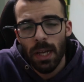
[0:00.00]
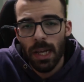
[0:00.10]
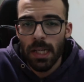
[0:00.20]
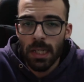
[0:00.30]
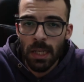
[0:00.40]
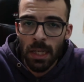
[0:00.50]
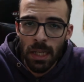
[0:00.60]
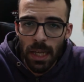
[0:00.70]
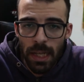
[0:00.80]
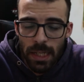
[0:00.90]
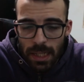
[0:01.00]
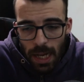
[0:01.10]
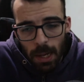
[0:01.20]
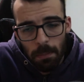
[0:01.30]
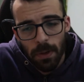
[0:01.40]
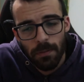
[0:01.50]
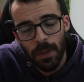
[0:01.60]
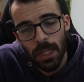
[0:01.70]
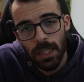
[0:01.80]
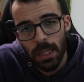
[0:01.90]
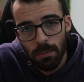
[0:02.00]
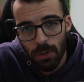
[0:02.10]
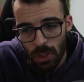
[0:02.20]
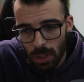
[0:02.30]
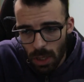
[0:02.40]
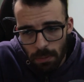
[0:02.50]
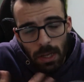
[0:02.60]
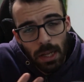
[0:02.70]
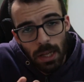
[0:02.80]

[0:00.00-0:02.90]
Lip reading: and he ends up facing prison time.